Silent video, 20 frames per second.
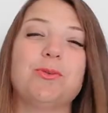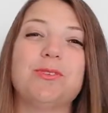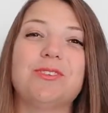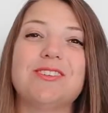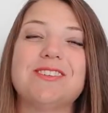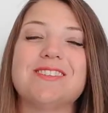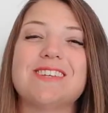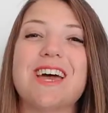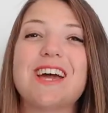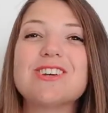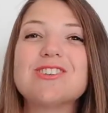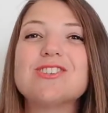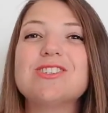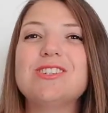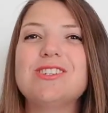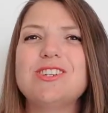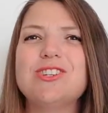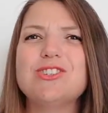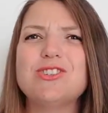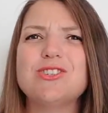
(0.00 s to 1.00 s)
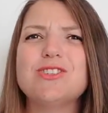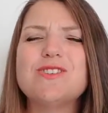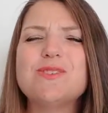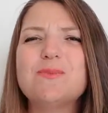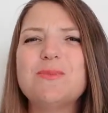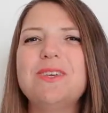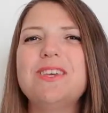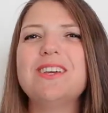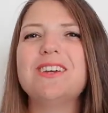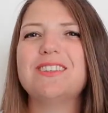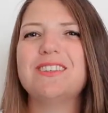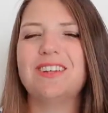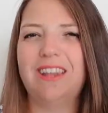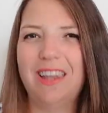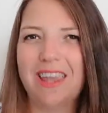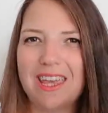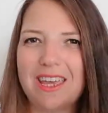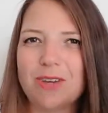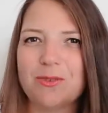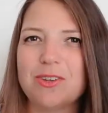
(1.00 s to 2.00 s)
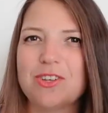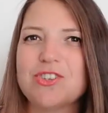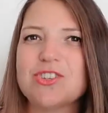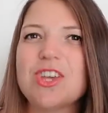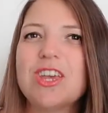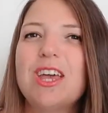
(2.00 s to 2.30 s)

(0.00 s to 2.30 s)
It's actually to speak the language,